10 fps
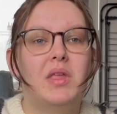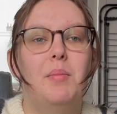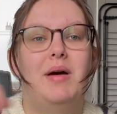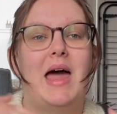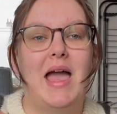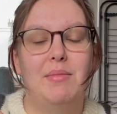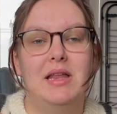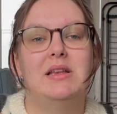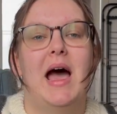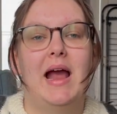but I am
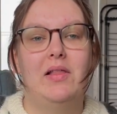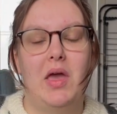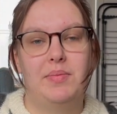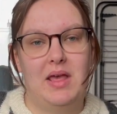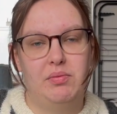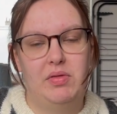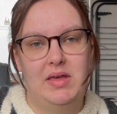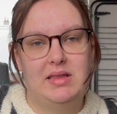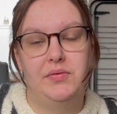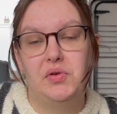entirely obsessed with
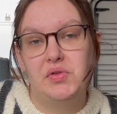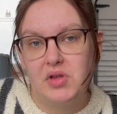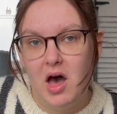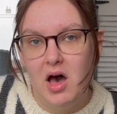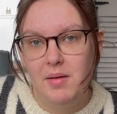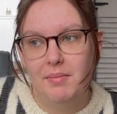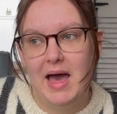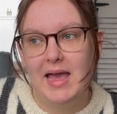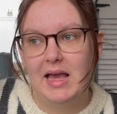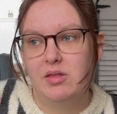this. If you saw
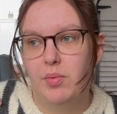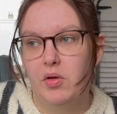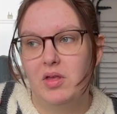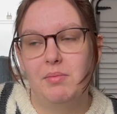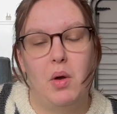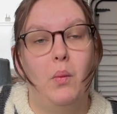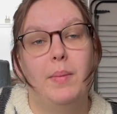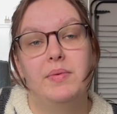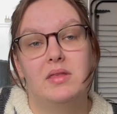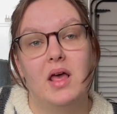my exposing my
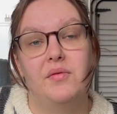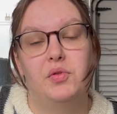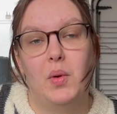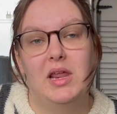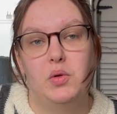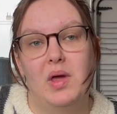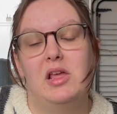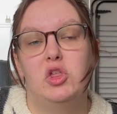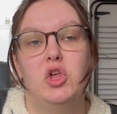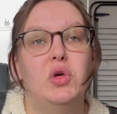whips of
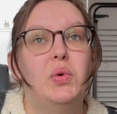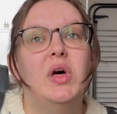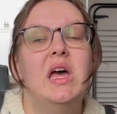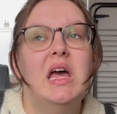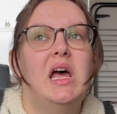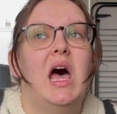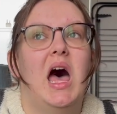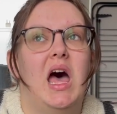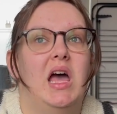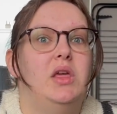2022,
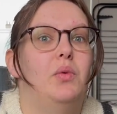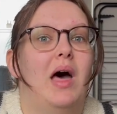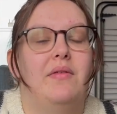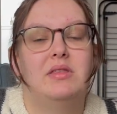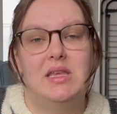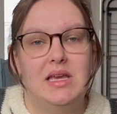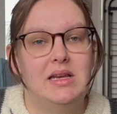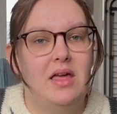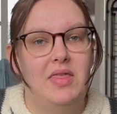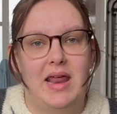you will have
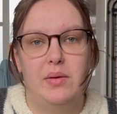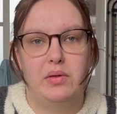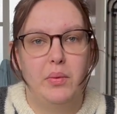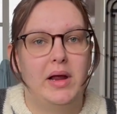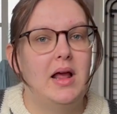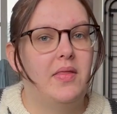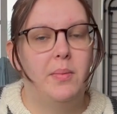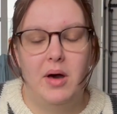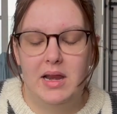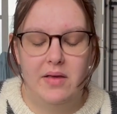seen that I was working on the
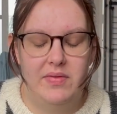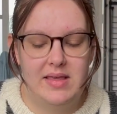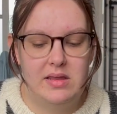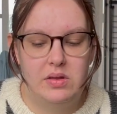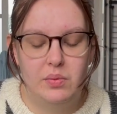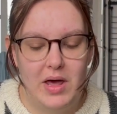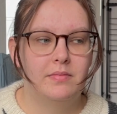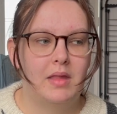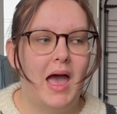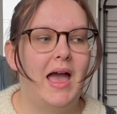body of this sweater.
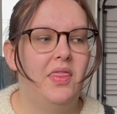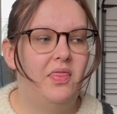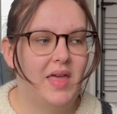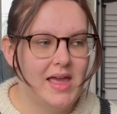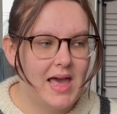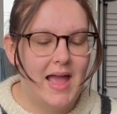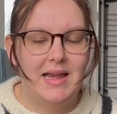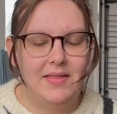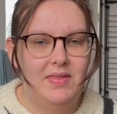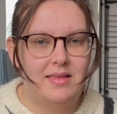I think I
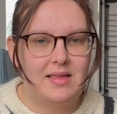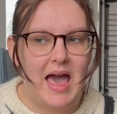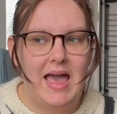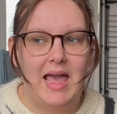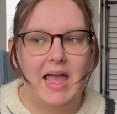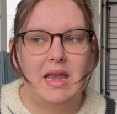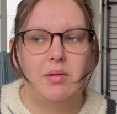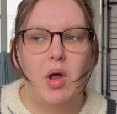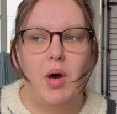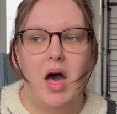knit this guy
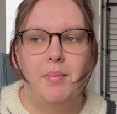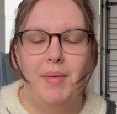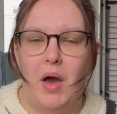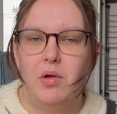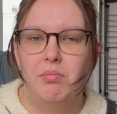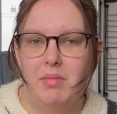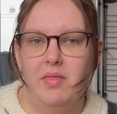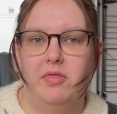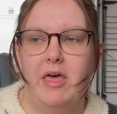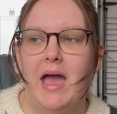in about a
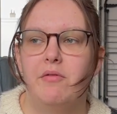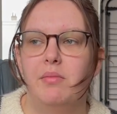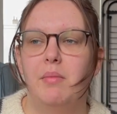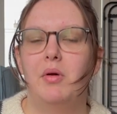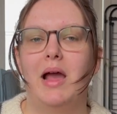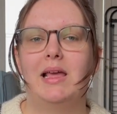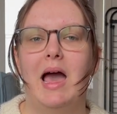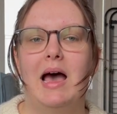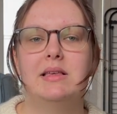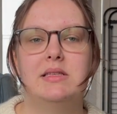month. I remember I
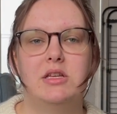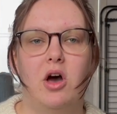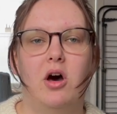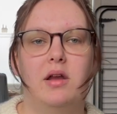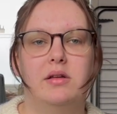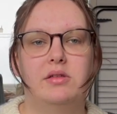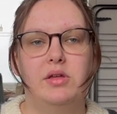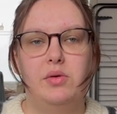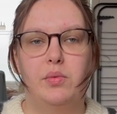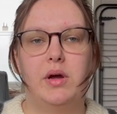cast it on, so
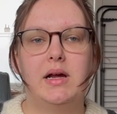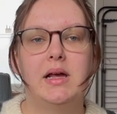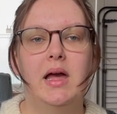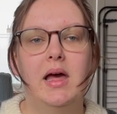you work